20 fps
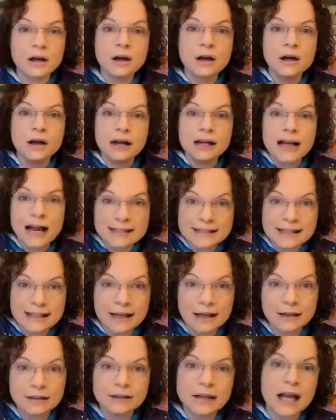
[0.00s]
an
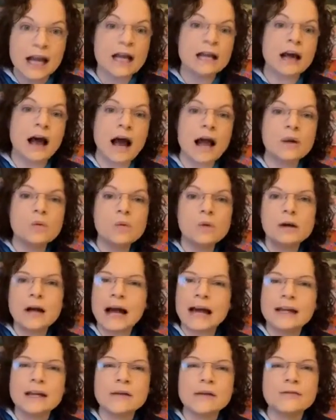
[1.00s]
idea and I will
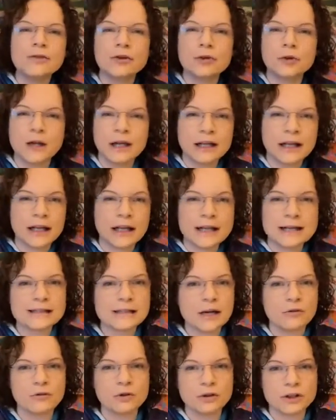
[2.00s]
kind of create it in
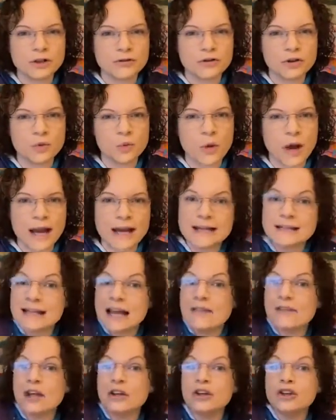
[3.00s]
several different ways,
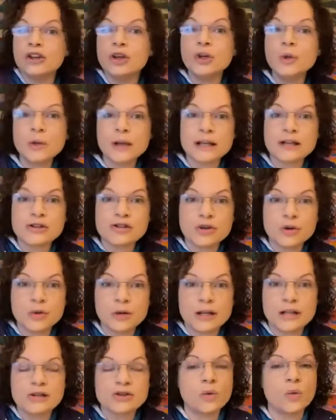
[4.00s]
and then you can tune
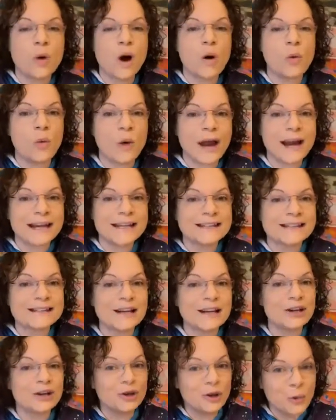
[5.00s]
into what ways
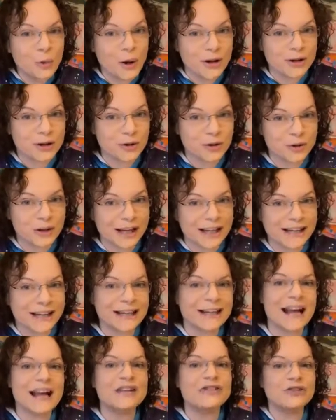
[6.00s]
you want to create it
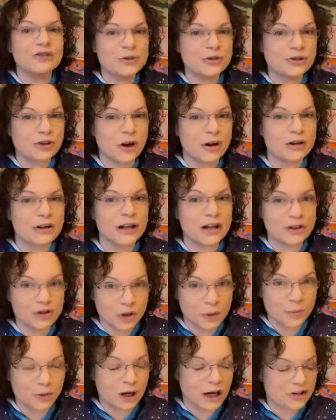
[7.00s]
as you start your
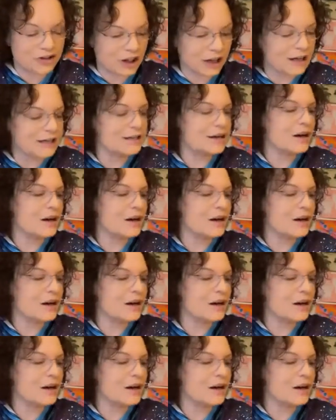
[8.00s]
project.